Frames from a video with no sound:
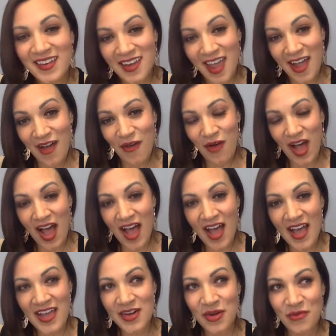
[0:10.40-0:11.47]
now
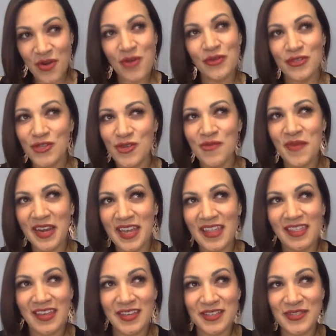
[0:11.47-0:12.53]
I don't know too many
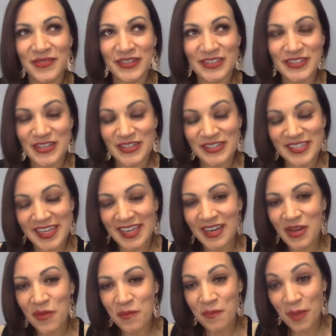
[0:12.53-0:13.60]
things for certain,
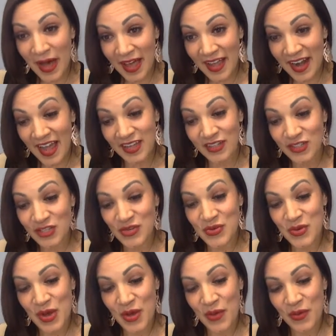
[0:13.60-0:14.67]
but I do
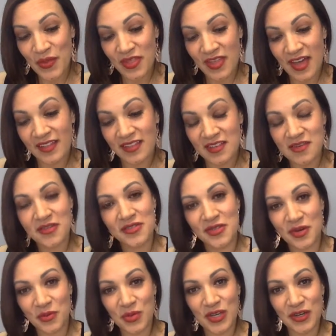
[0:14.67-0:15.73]
know that leaders
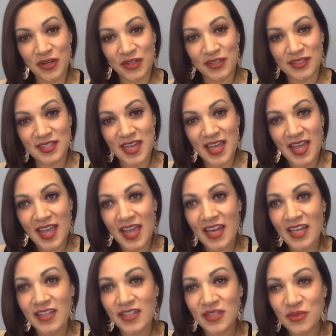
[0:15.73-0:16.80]
are readers. And
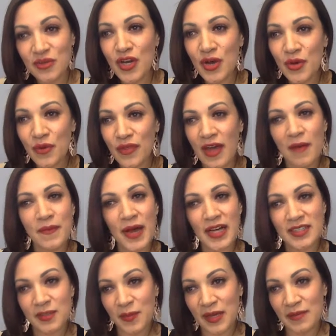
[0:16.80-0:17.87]
I do know that
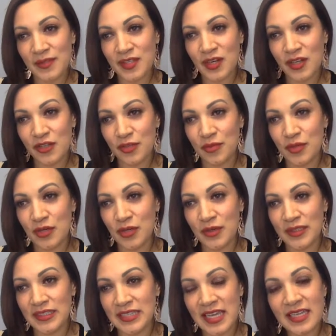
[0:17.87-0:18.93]
boss babes and
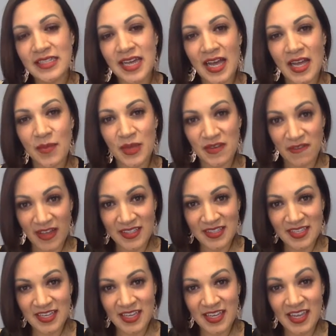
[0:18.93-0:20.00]
entrepreneurs take time
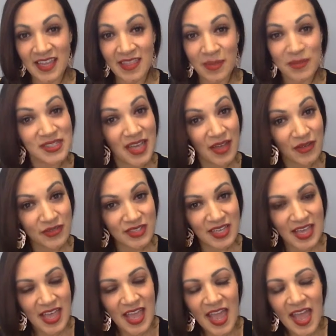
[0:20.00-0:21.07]
investing in themselves.
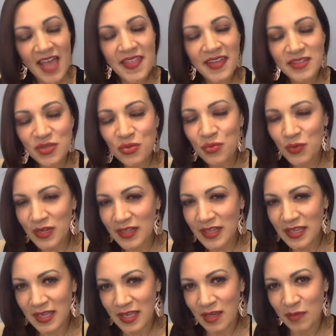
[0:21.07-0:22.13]
And that's a
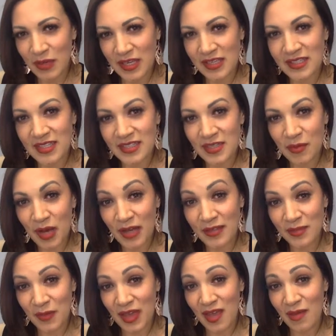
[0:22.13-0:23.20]
really key piece as a
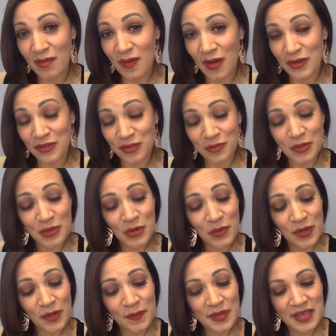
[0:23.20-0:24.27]
boss babe
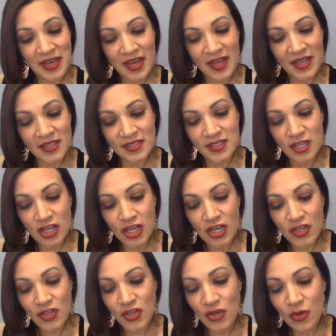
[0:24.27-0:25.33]
entrepreneur because
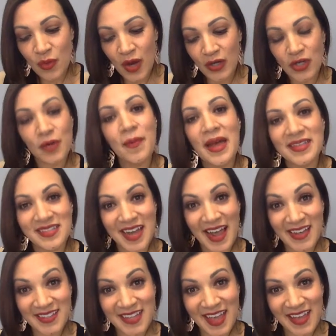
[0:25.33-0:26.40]
you are your best
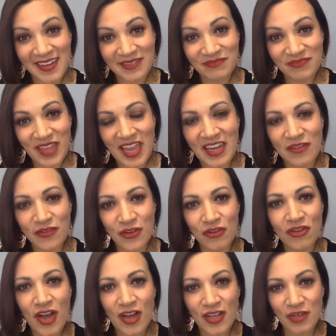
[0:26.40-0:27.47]
asset. And if
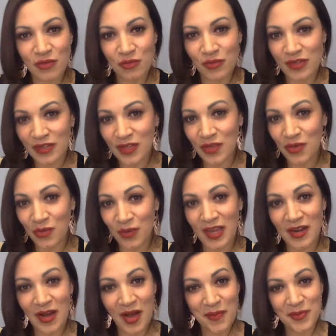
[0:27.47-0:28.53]
you're not in really
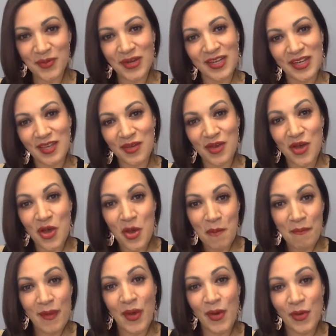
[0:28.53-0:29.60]
great operating
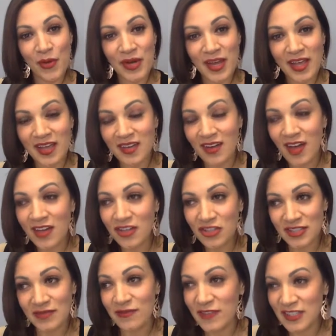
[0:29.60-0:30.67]
mode, not
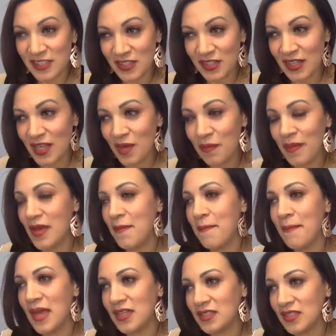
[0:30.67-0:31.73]
just physically, but
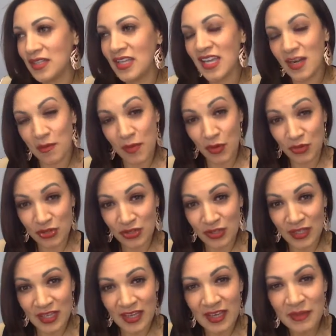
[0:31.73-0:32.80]
mentally and
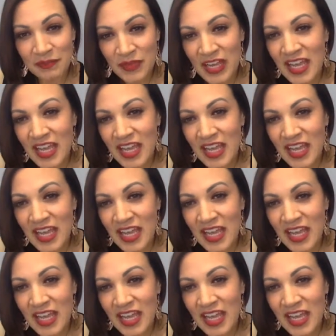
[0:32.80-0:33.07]
emotionally,